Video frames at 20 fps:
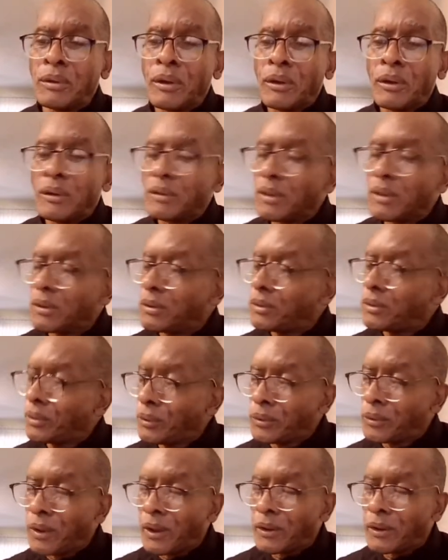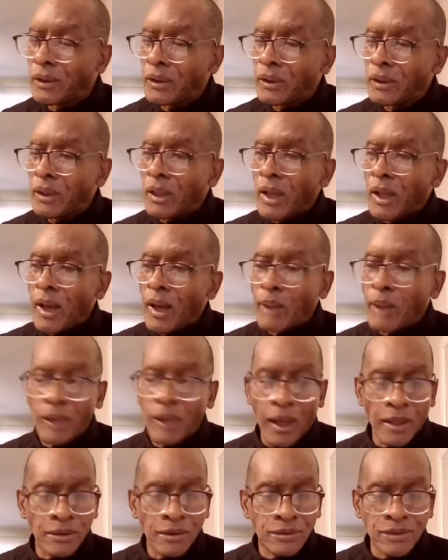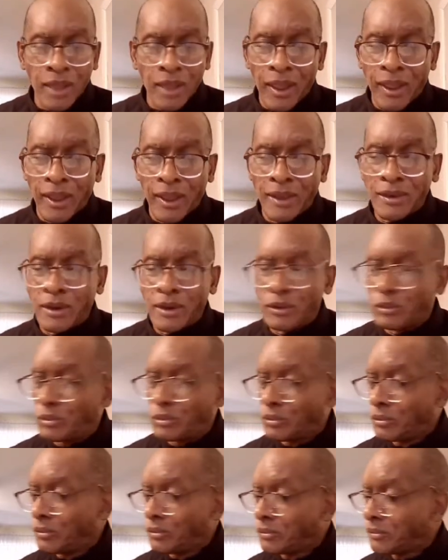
let's do that. I'm not saying to do,